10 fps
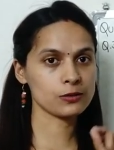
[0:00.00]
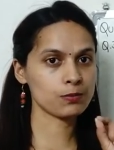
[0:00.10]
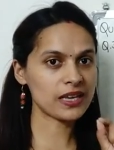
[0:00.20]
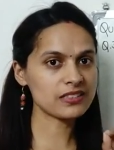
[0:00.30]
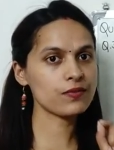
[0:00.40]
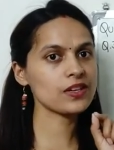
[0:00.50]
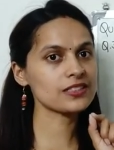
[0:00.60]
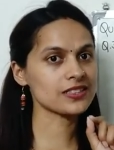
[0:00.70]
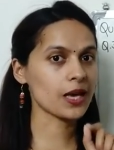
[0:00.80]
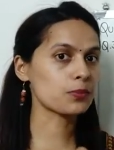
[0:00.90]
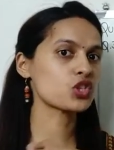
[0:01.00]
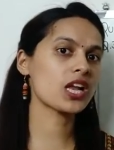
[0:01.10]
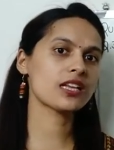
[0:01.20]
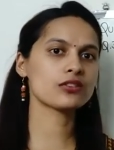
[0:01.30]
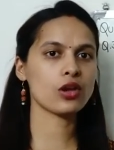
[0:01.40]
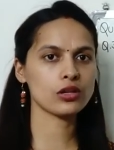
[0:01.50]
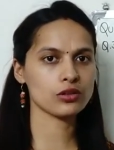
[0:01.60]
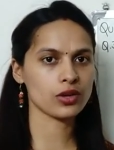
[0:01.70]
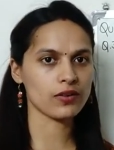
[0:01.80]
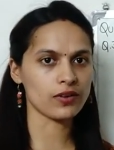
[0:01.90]
Specific subshell is
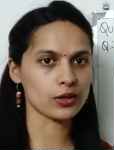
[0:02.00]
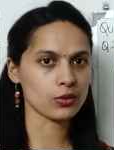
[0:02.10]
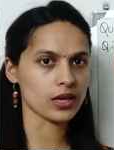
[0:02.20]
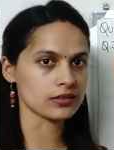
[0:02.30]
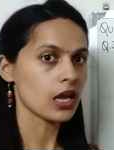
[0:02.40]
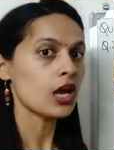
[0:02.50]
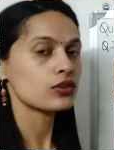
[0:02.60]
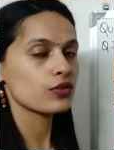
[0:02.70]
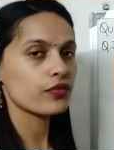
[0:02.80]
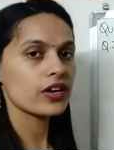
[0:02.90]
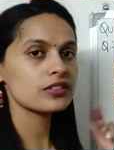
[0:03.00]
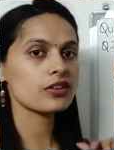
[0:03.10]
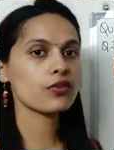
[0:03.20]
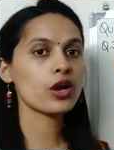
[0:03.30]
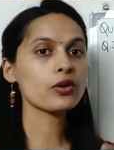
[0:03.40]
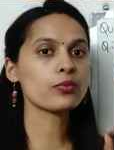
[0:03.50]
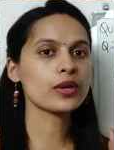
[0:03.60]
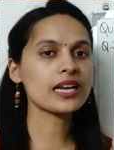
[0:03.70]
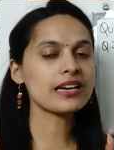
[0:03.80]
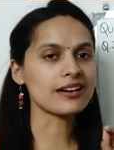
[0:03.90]
also given to us. So first of all,
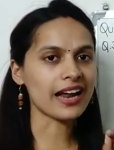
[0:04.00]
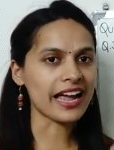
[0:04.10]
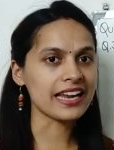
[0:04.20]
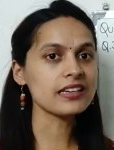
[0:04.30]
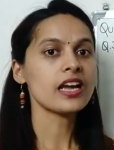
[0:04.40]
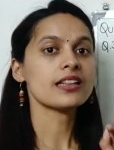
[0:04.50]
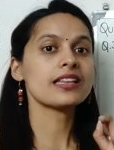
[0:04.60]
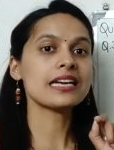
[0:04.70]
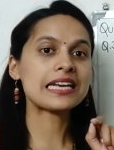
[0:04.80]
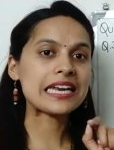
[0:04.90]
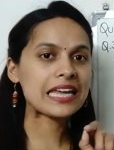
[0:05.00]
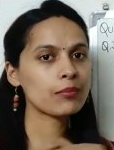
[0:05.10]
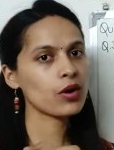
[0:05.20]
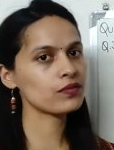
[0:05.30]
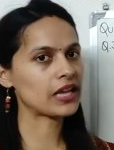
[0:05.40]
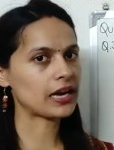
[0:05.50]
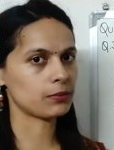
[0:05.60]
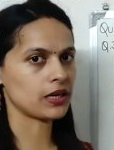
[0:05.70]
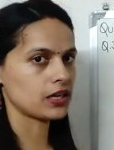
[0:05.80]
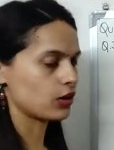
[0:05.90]
we'll write the name of
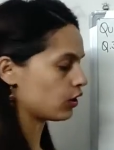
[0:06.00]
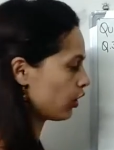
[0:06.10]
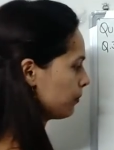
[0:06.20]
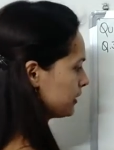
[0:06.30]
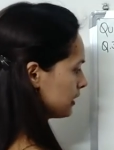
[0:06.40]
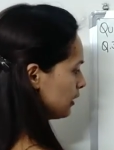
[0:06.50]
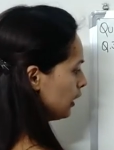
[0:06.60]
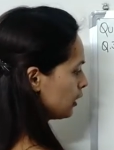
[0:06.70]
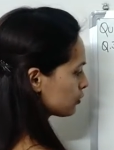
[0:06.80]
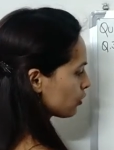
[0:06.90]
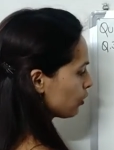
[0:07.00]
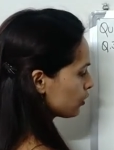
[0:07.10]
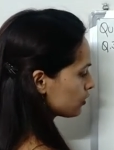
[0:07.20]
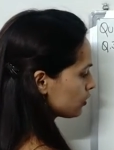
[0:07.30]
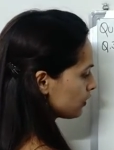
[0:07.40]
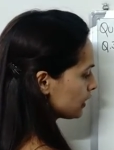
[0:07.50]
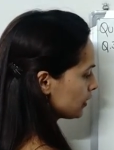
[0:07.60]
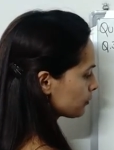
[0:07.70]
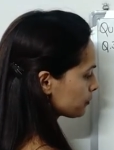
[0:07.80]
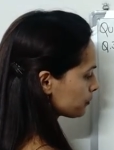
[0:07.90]
that particular orbital. So 3.